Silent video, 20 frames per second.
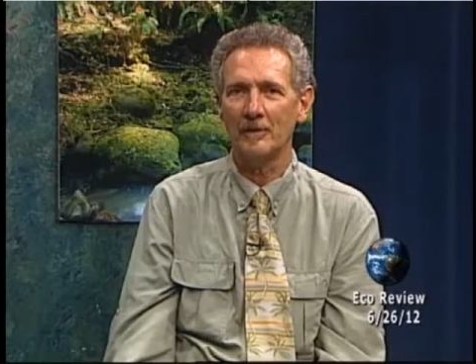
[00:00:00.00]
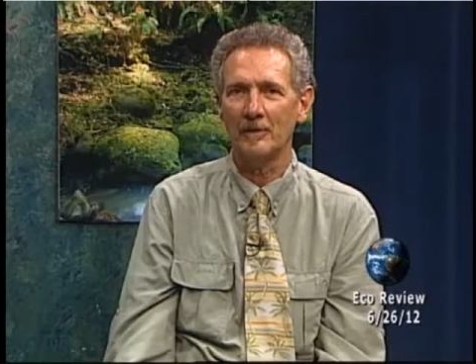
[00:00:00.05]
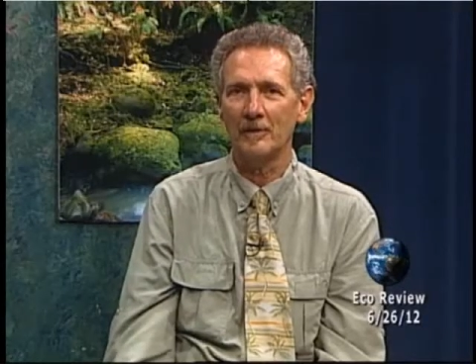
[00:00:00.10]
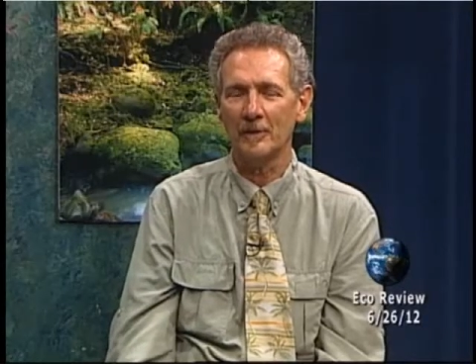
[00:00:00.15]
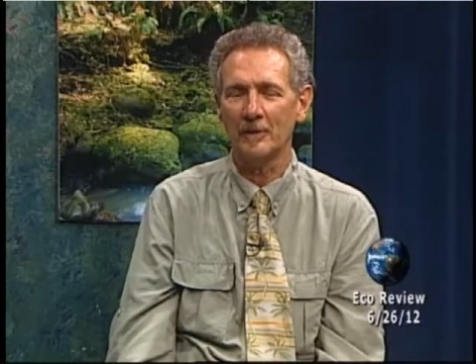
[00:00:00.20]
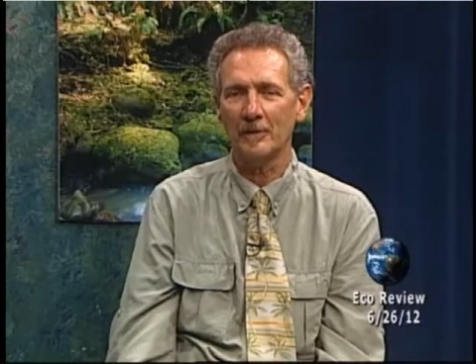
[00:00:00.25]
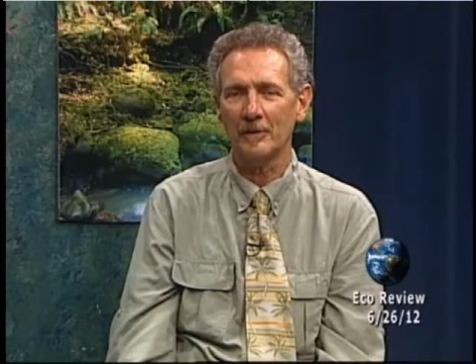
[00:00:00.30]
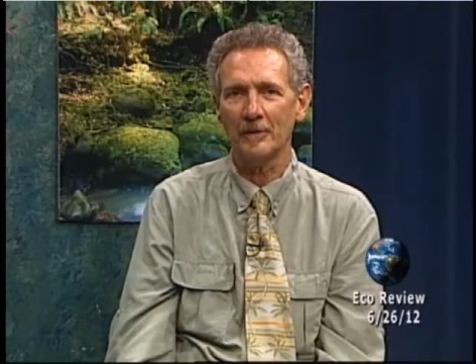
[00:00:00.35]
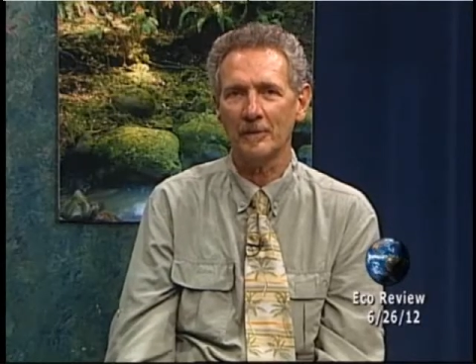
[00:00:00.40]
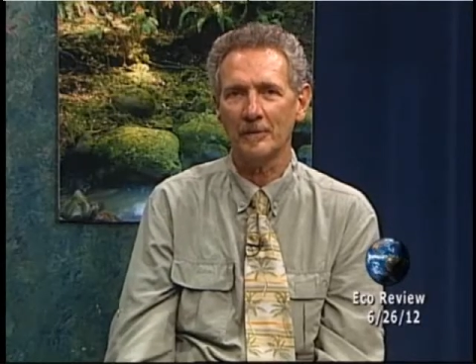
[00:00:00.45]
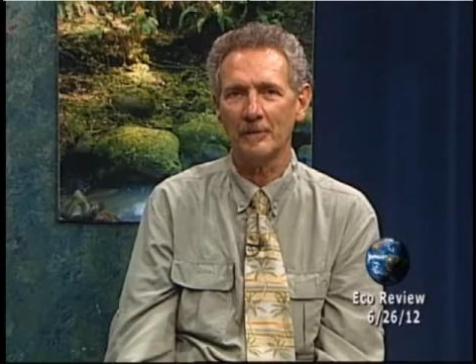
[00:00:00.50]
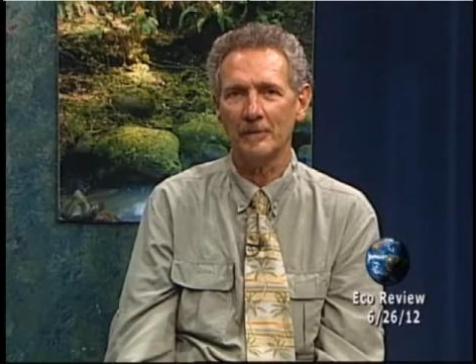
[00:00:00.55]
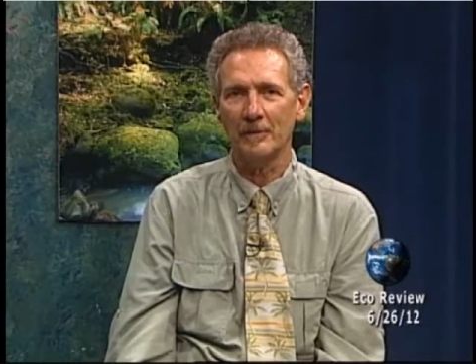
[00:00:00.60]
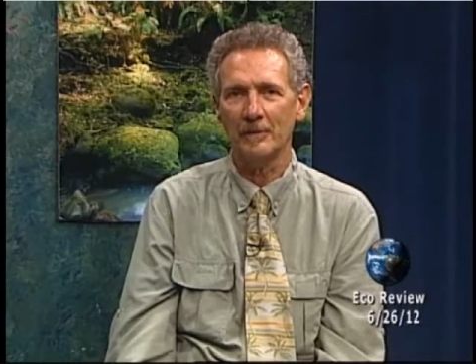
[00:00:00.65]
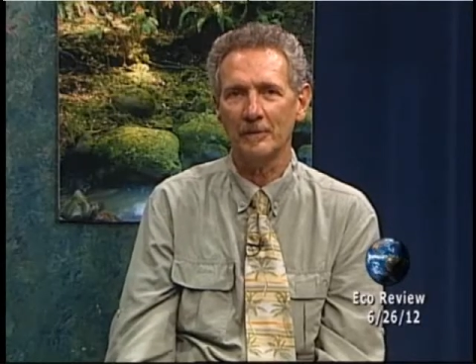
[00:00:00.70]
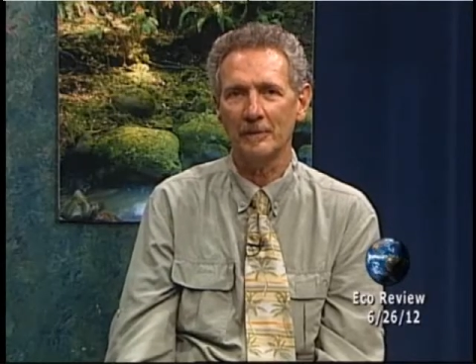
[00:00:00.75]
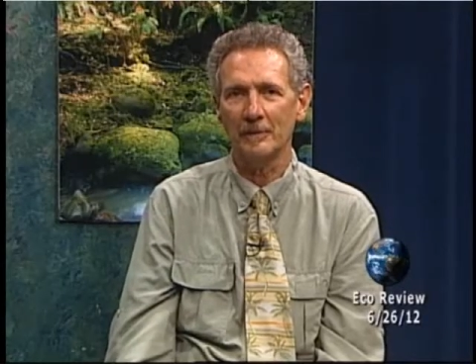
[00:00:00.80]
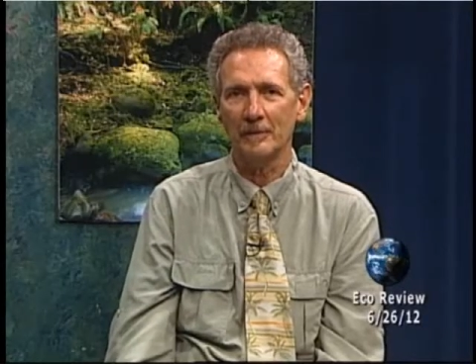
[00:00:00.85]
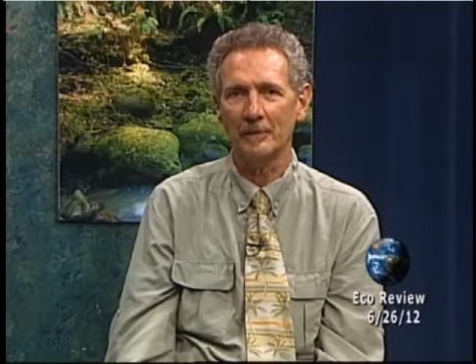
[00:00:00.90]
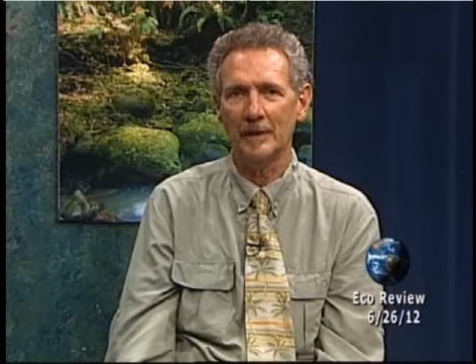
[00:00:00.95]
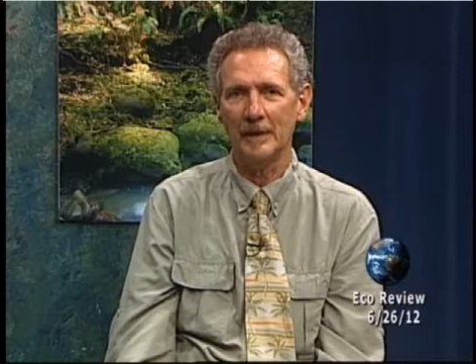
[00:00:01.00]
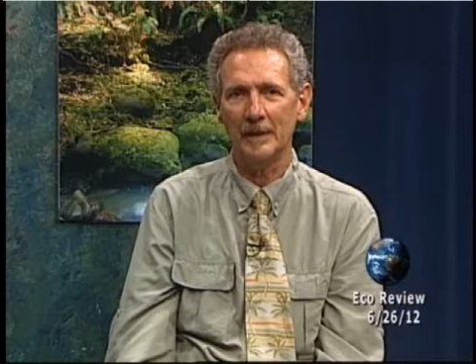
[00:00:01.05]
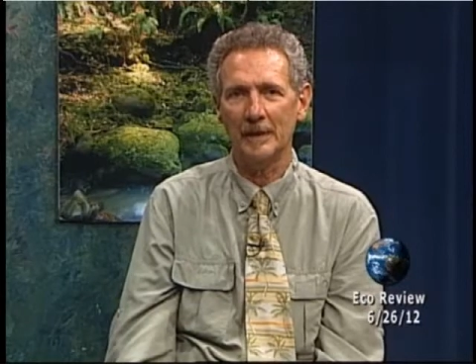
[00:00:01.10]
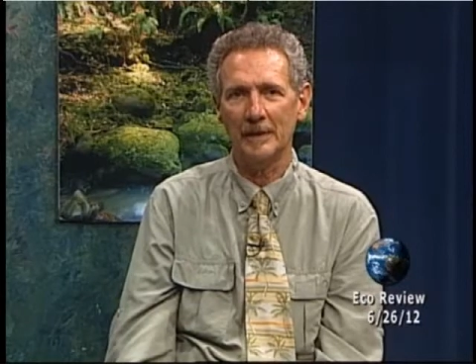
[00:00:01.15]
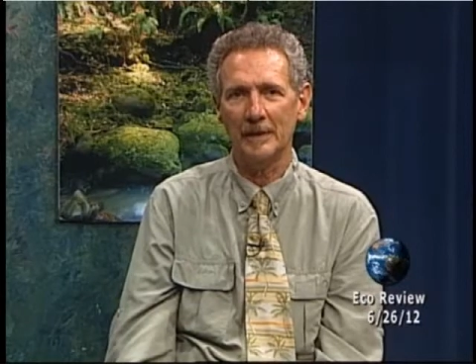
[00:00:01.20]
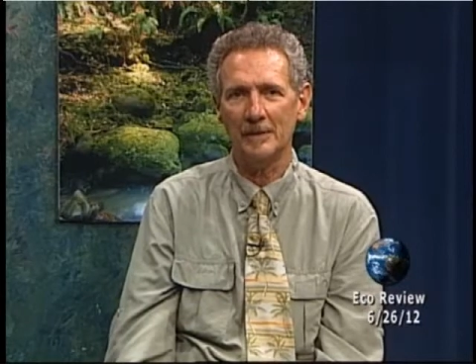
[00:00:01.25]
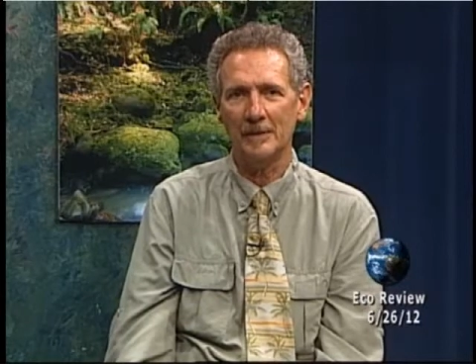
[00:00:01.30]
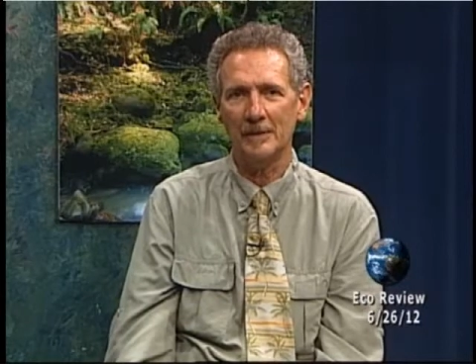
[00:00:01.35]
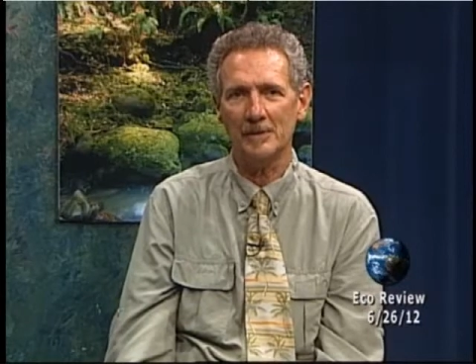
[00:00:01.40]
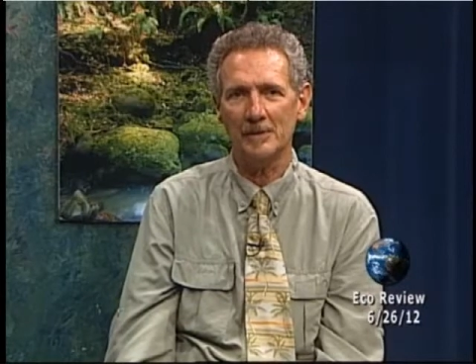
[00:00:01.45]
nuclear uh,
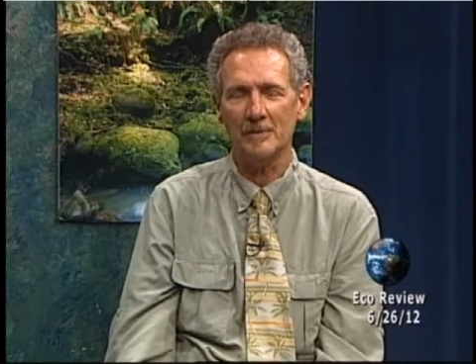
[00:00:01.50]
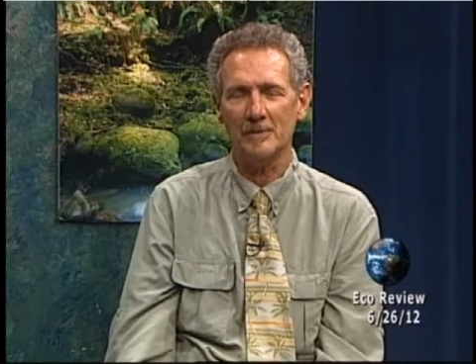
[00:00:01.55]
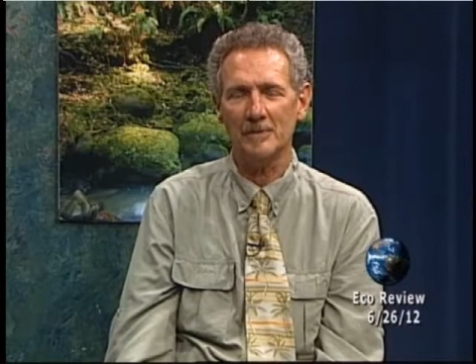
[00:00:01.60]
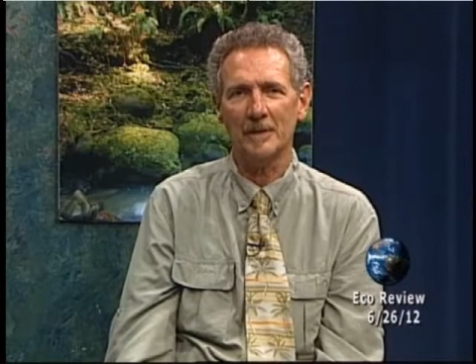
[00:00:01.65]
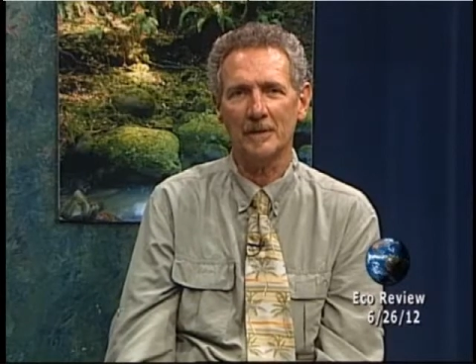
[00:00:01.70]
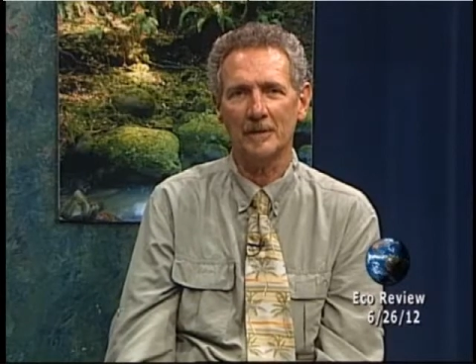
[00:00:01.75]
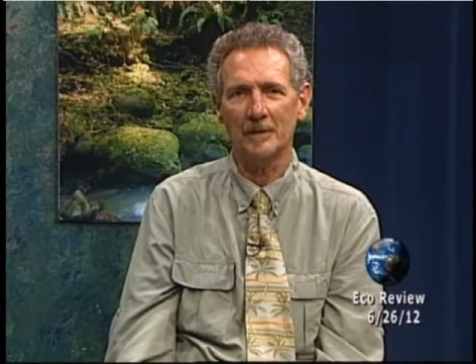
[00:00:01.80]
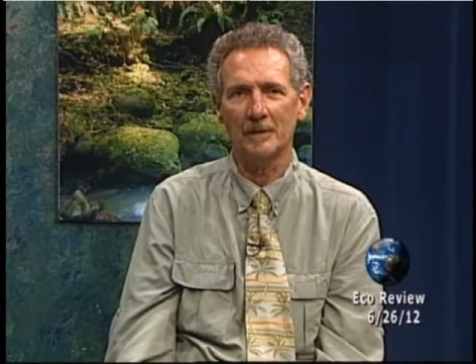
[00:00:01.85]
industry?